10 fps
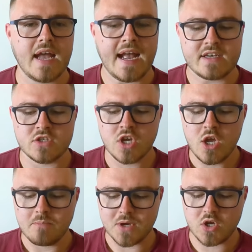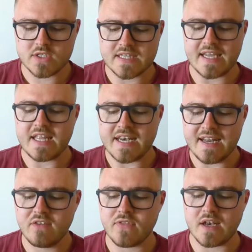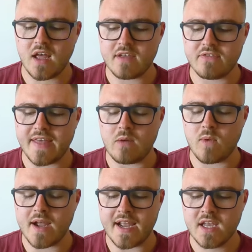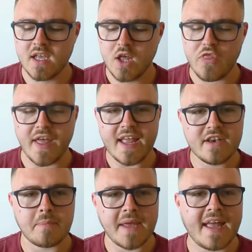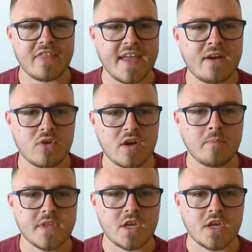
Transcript: And because they live the life that way, they end up getting the outcome.